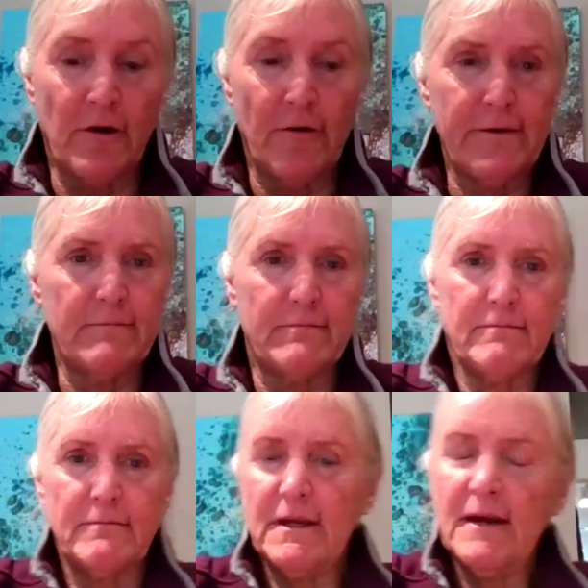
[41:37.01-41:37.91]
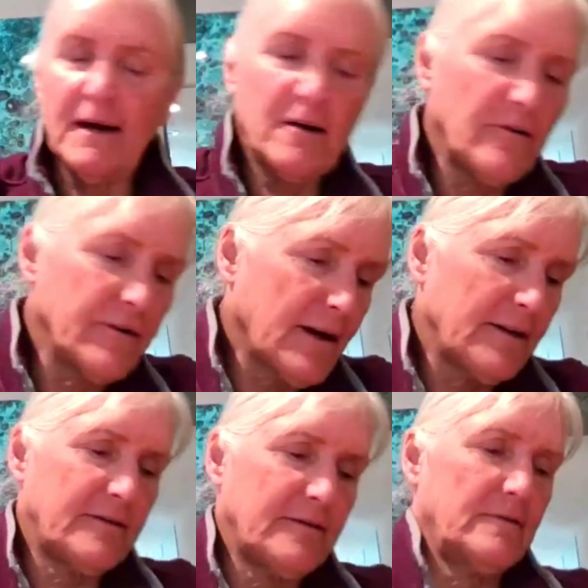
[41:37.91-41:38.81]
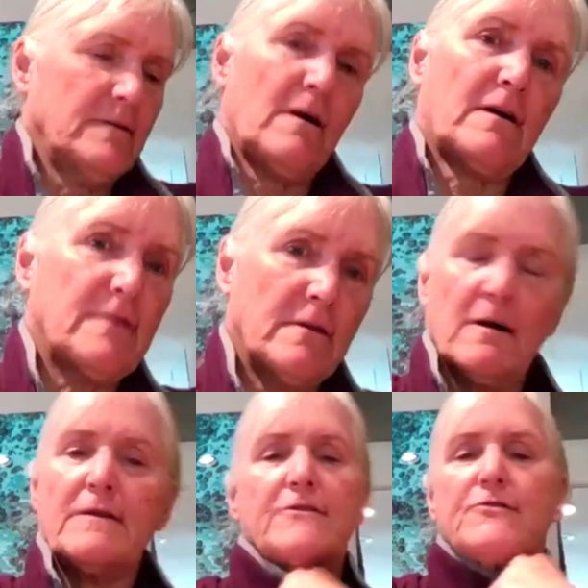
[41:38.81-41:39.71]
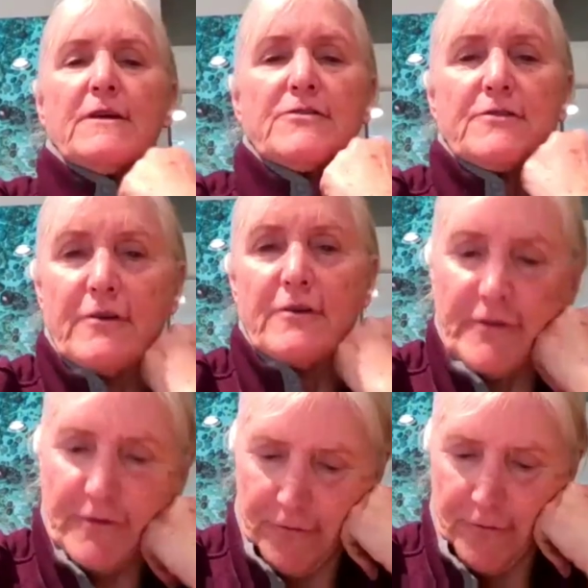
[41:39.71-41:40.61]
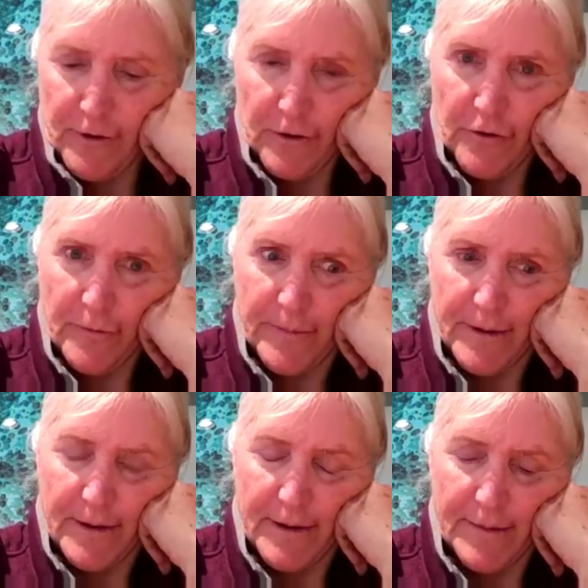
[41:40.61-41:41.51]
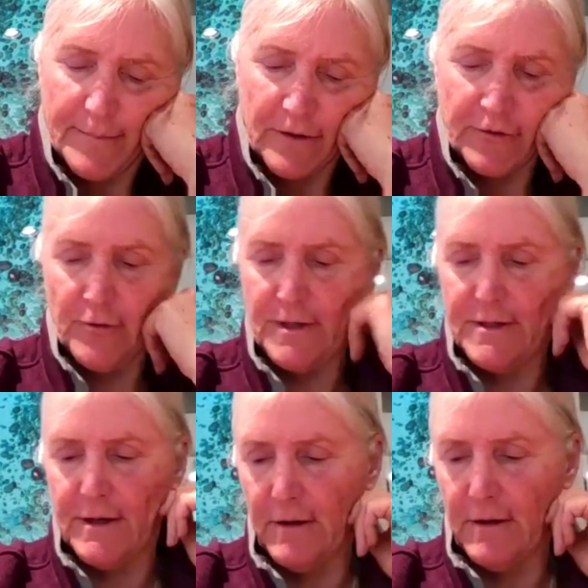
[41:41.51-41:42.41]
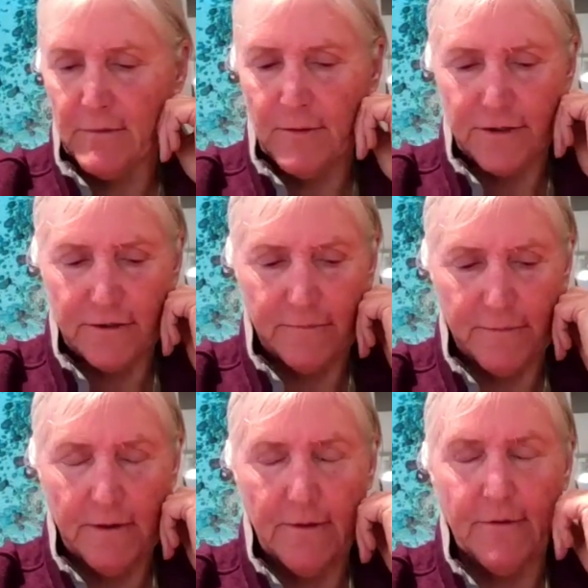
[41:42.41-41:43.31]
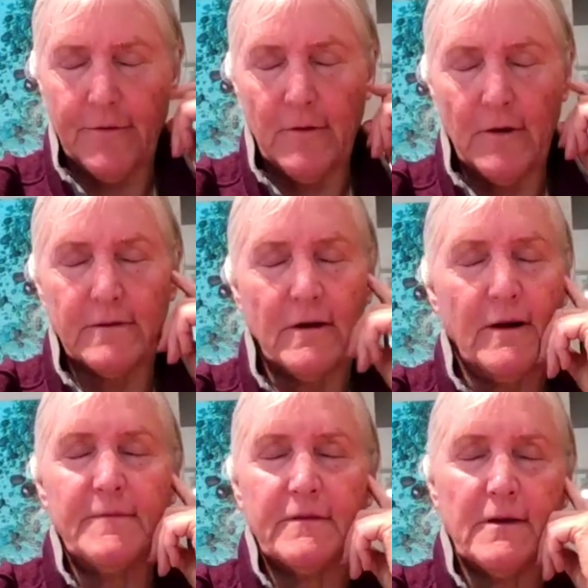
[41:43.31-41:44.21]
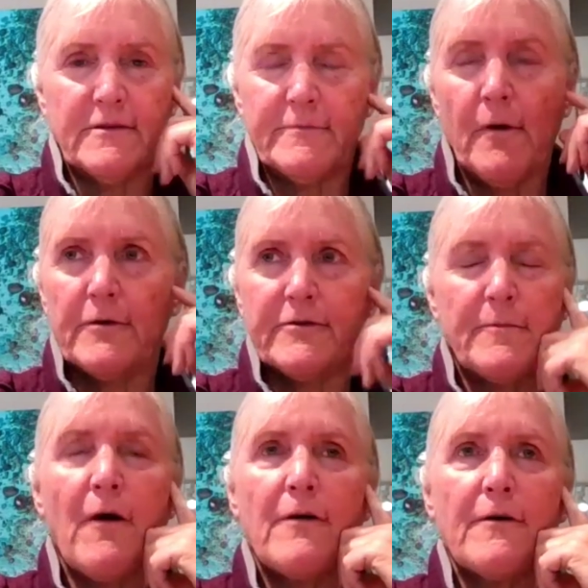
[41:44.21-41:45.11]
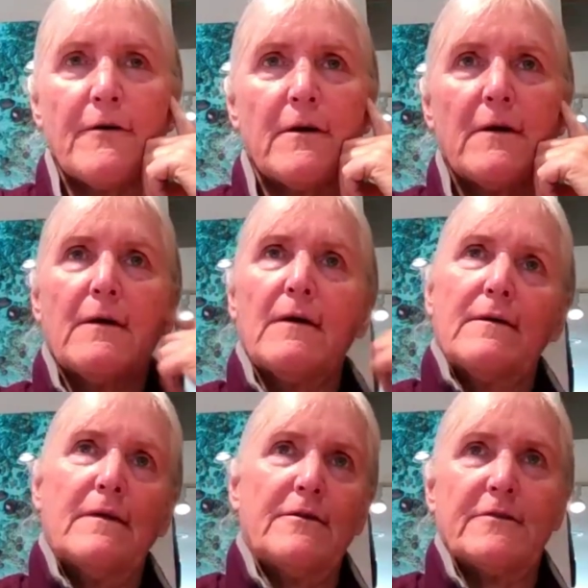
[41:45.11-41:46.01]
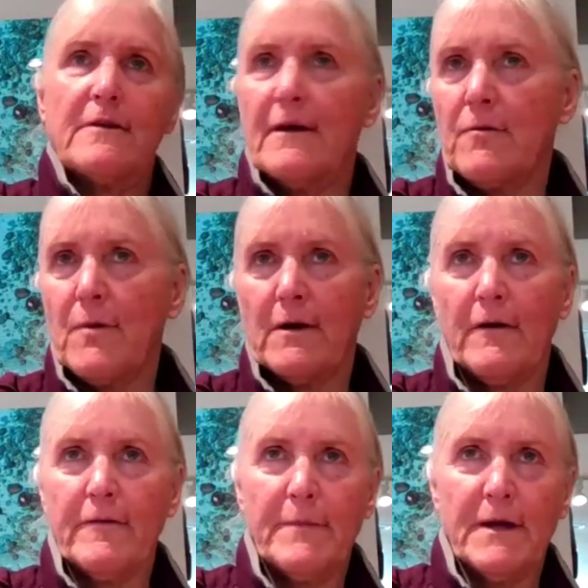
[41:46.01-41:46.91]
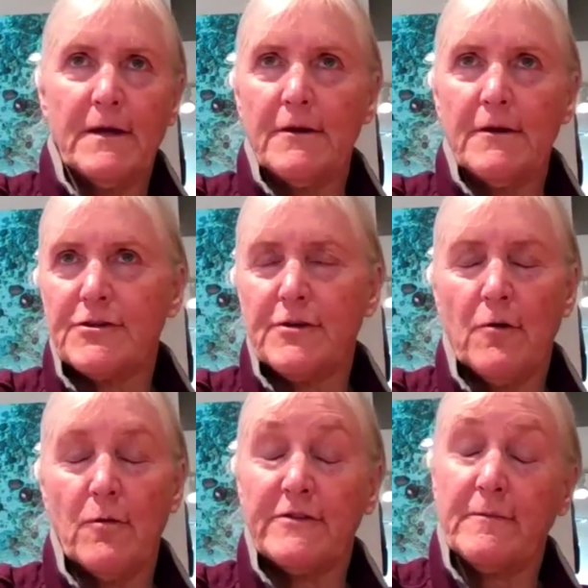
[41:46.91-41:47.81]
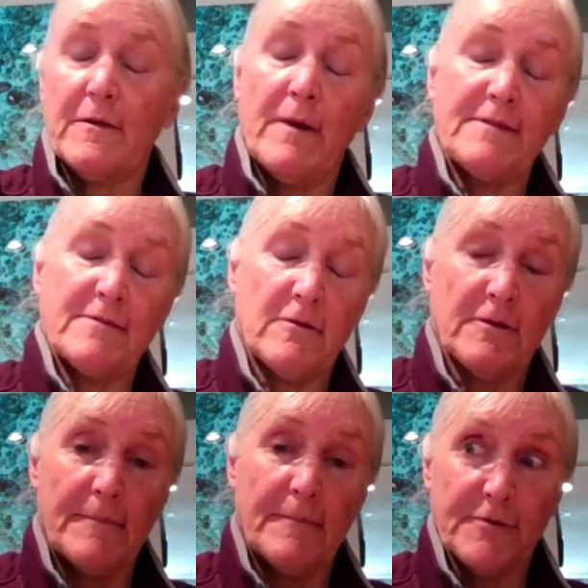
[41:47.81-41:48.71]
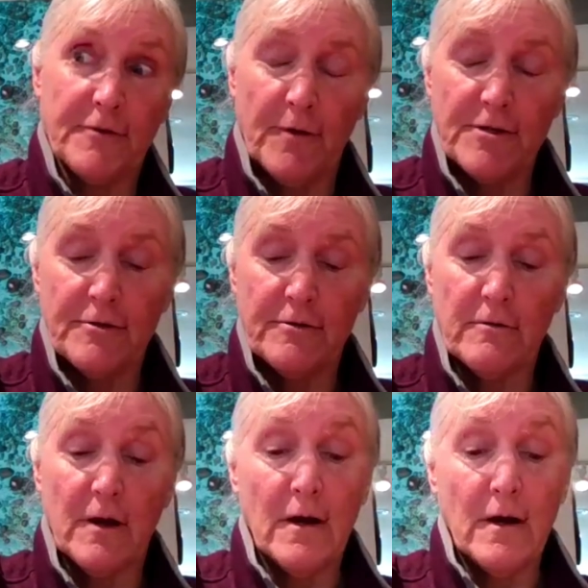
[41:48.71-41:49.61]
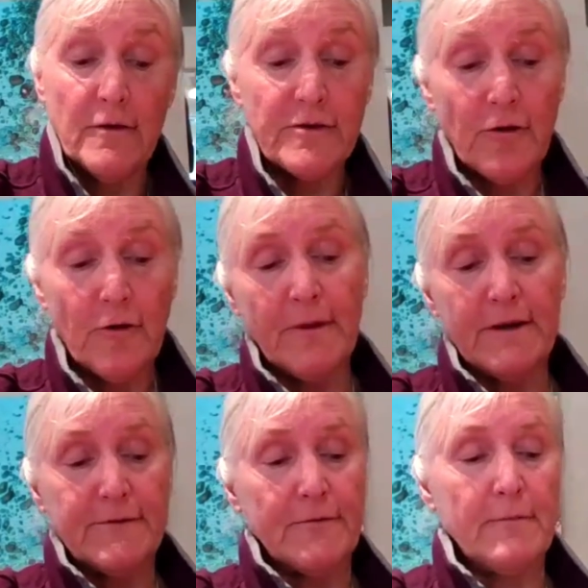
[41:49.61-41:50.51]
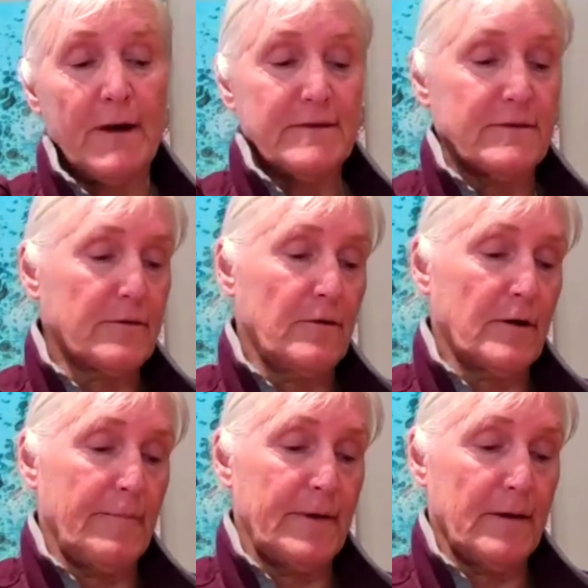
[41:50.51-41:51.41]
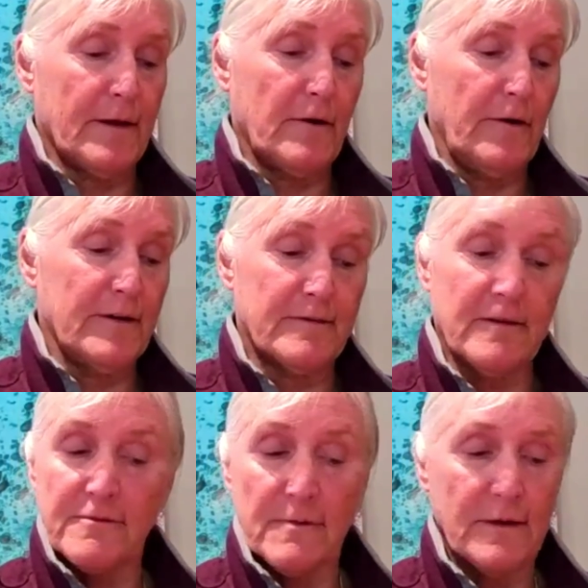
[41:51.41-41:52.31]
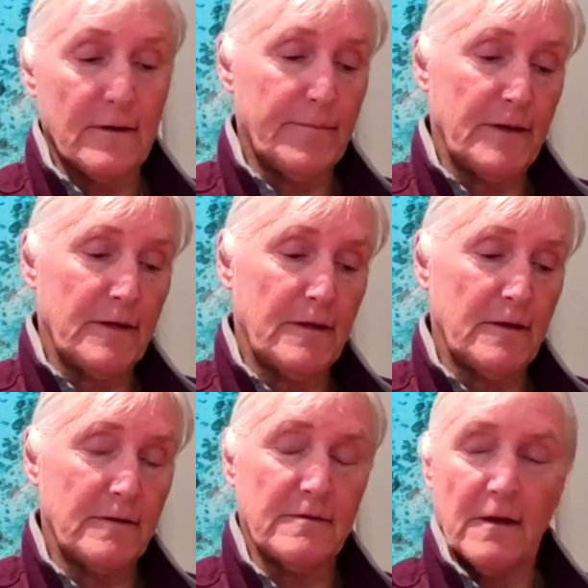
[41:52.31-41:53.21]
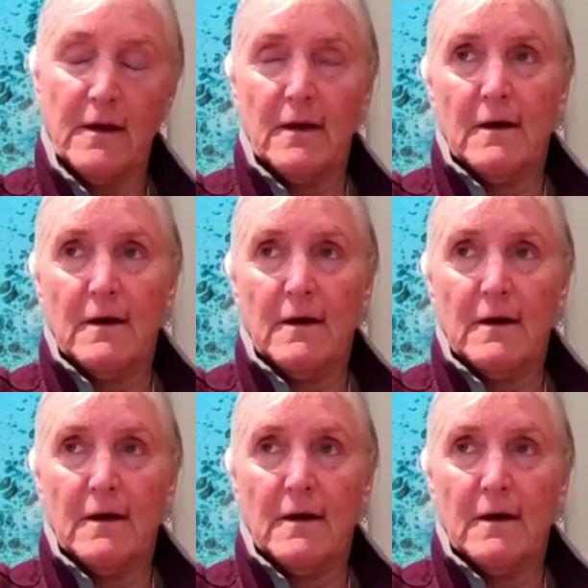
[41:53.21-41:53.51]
COVID kind of knocked a lot of the trade shows for a loop. Outdoor Retailer, which has been around for a long time, is getting smaller and smaller. Then there's another one called the Big Gear Show, where some of the bicycle companies are going to. There's no place for the bicycle company, like all the accessory companies.